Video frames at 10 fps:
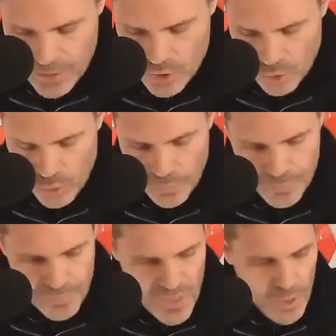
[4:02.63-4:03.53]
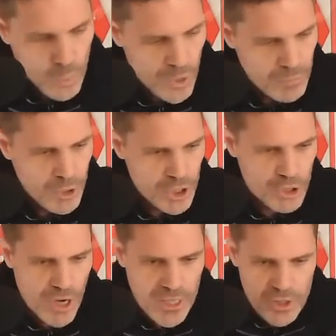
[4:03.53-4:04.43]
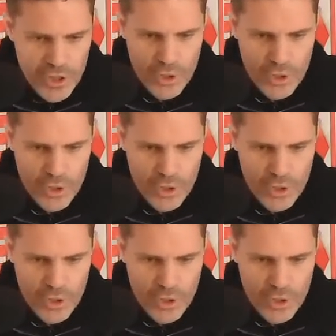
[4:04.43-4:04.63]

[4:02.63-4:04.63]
So what I'm going to try and